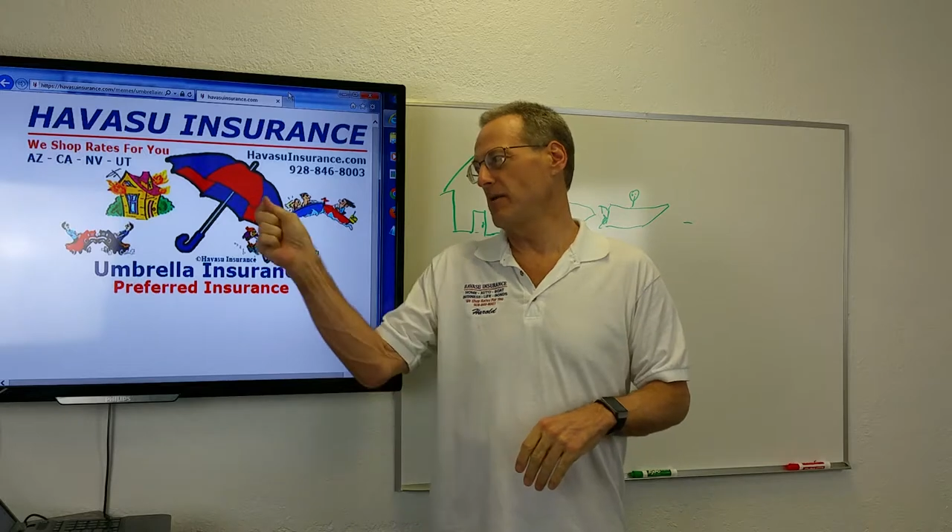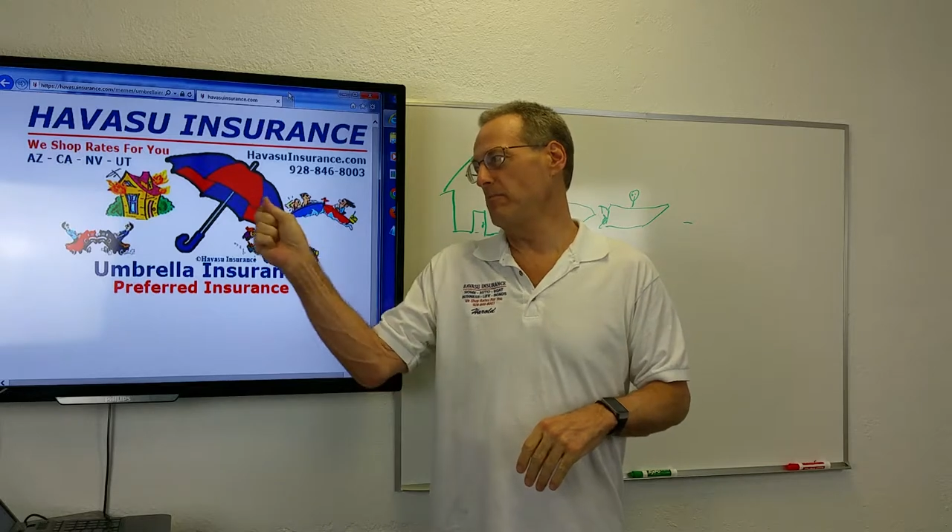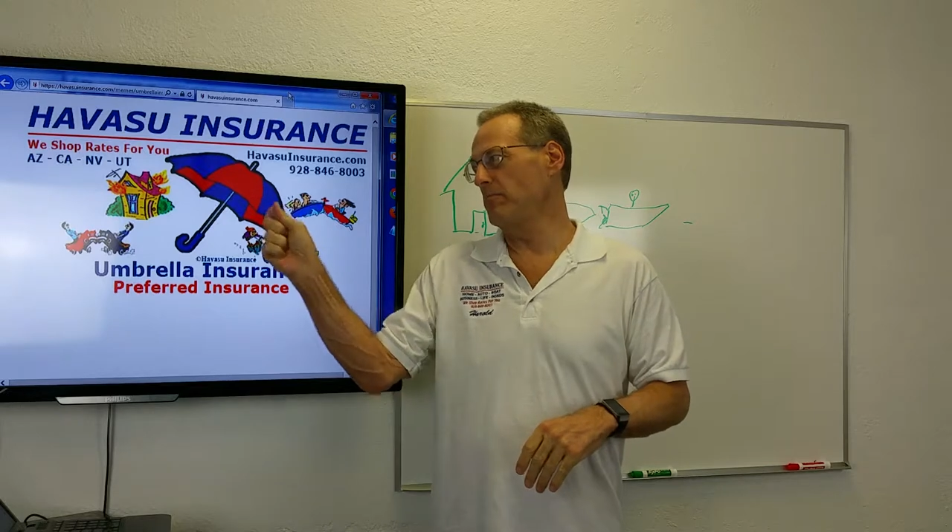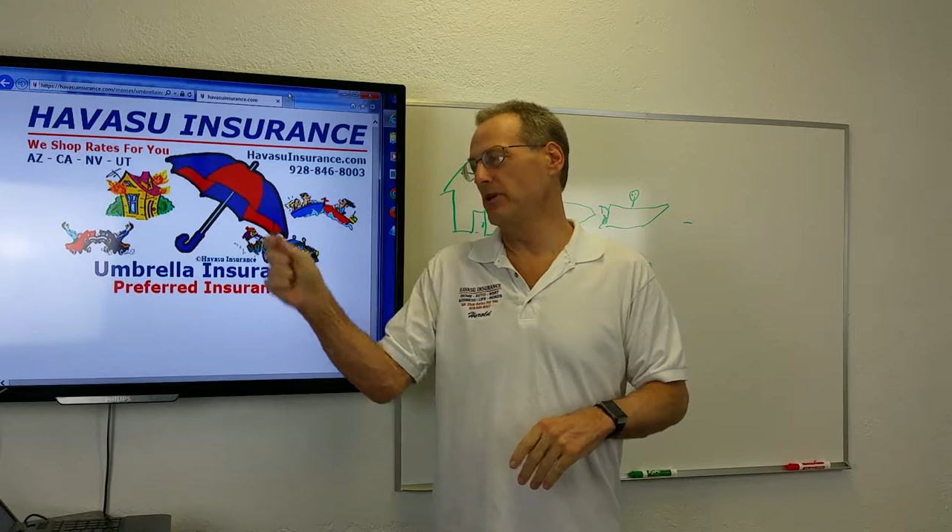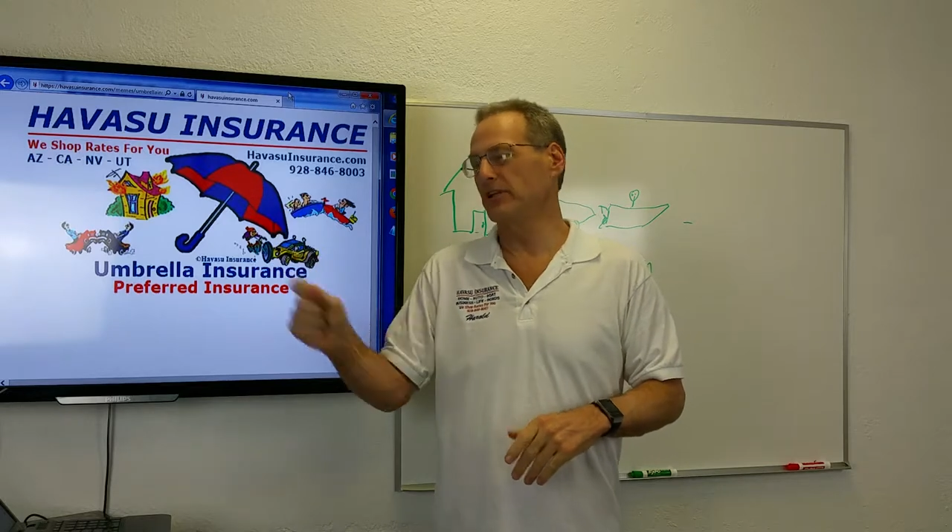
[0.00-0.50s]

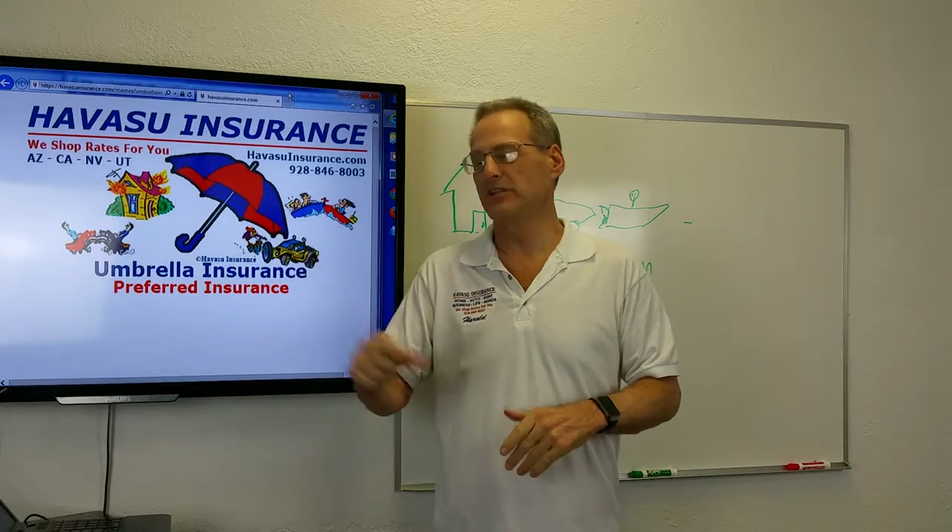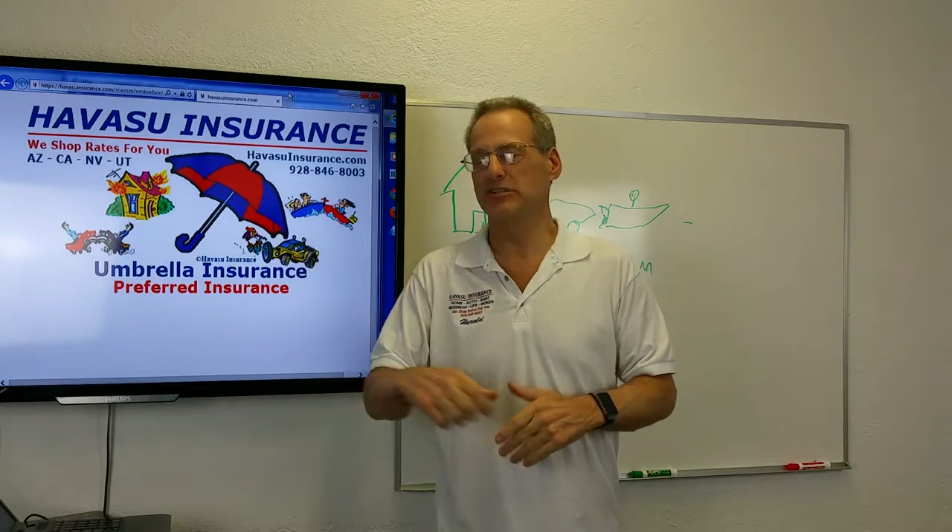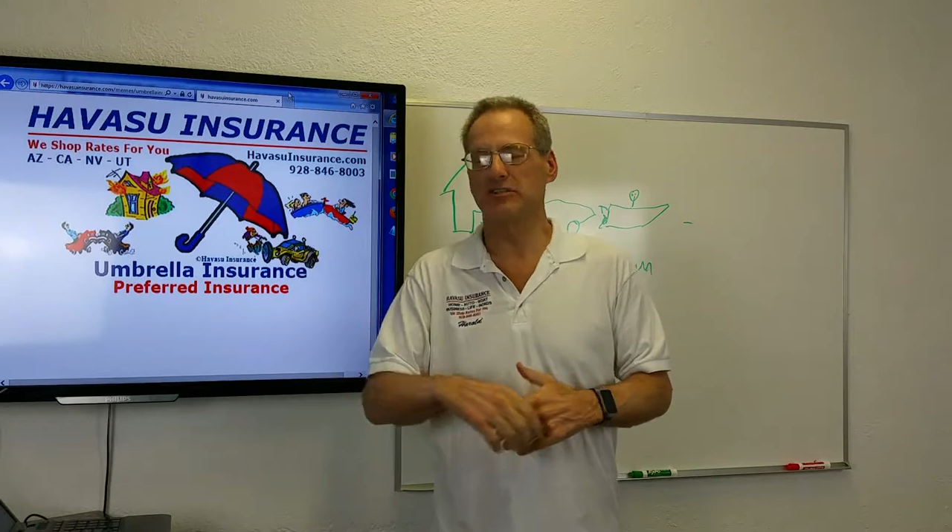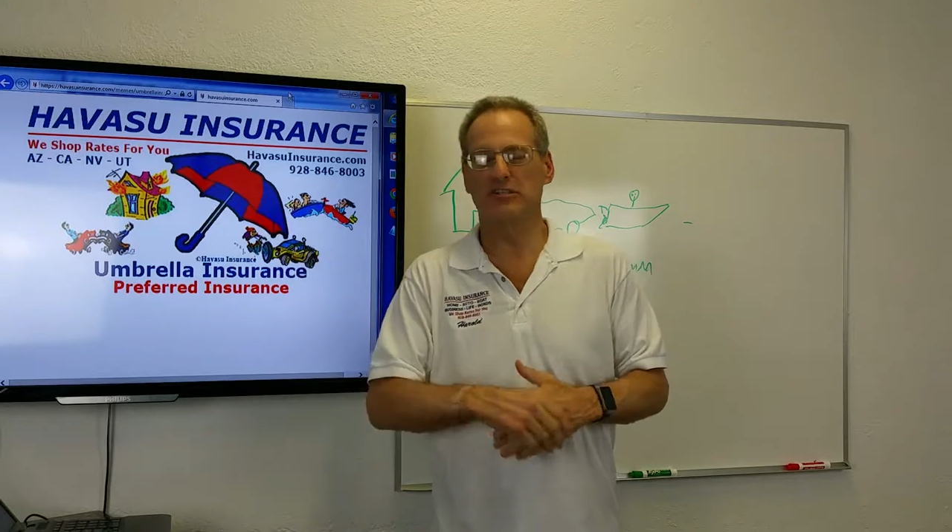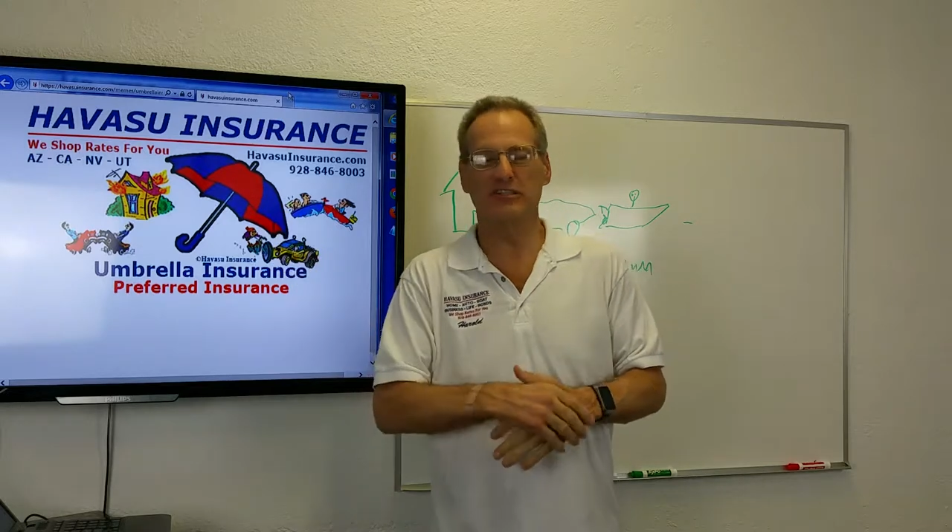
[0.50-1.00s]
umbrella
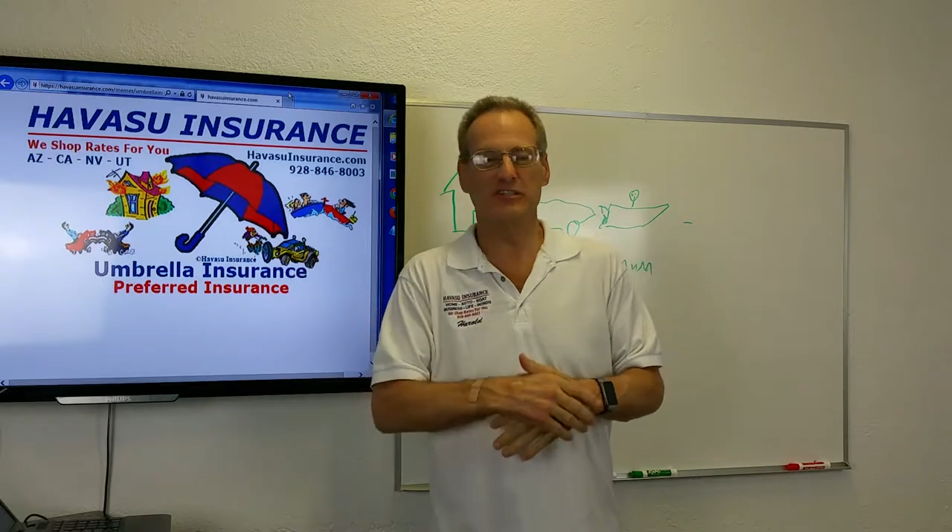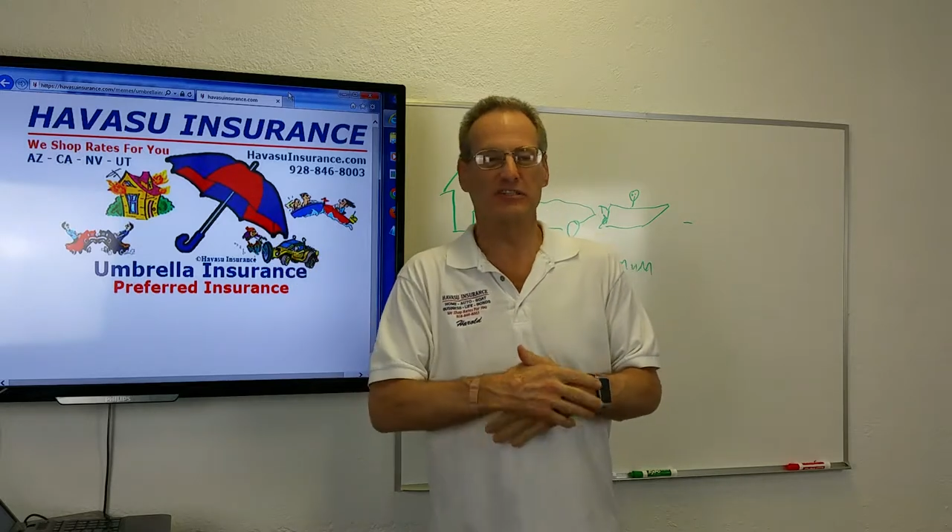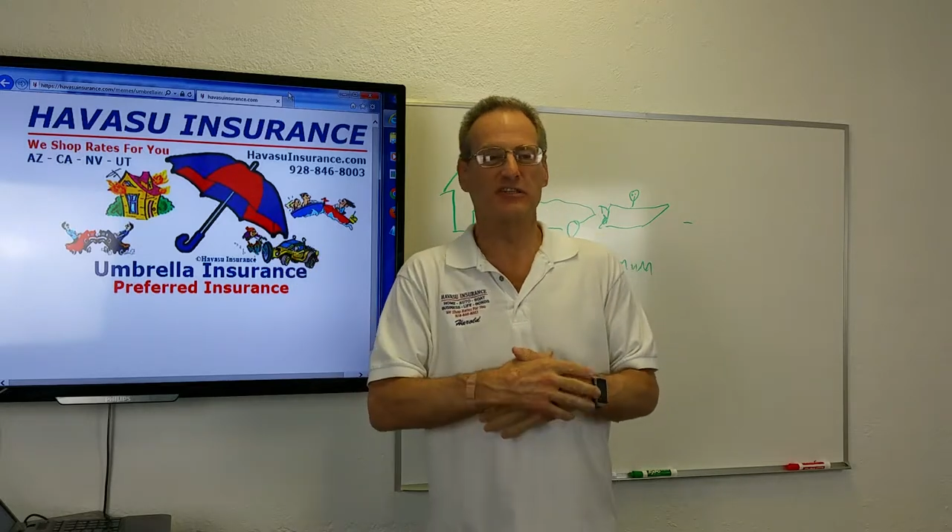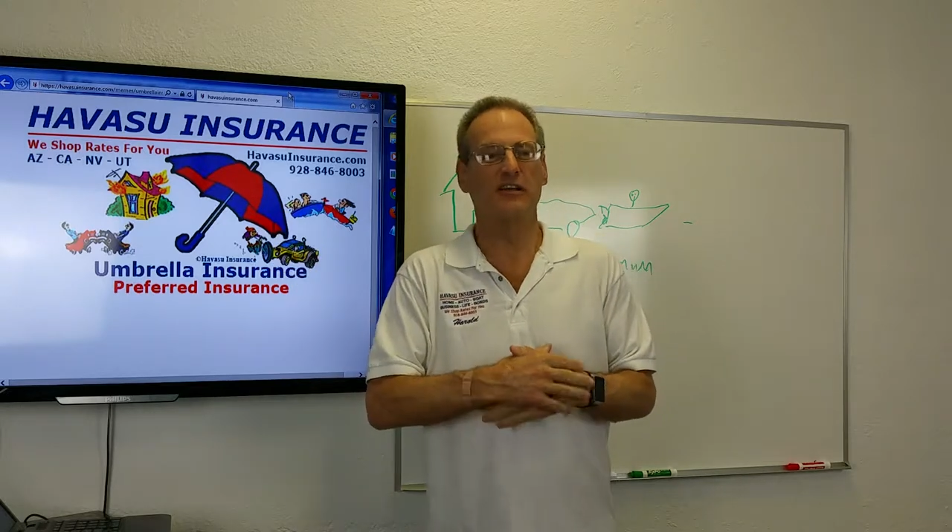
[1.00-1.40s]
insurance.